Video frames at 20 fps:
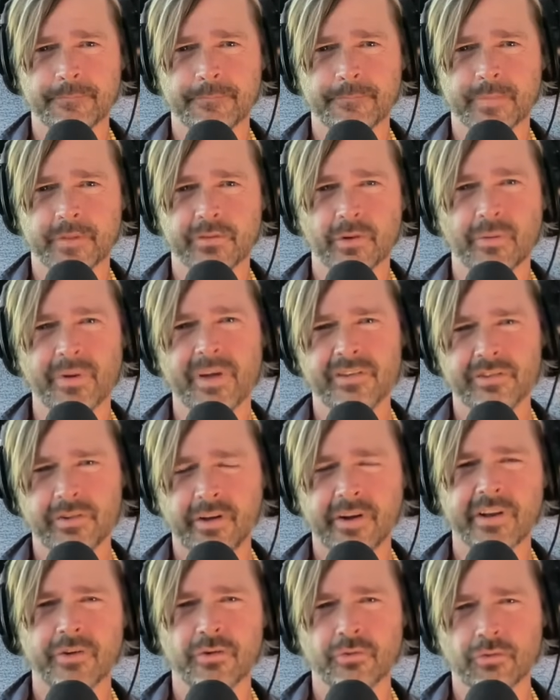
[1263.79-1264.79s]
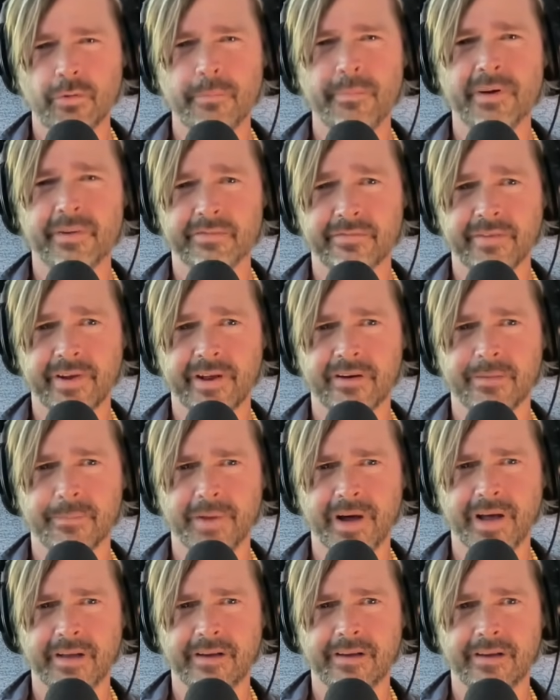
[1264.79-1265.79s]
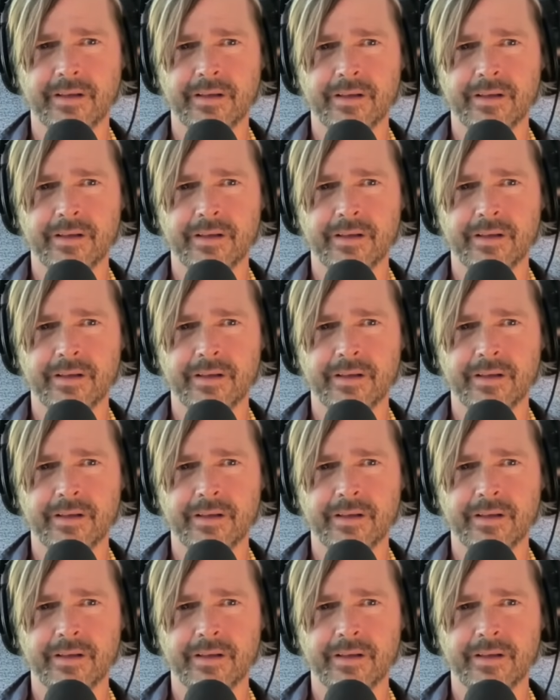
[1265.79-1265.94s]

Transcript: So he started grooming a friend of mine.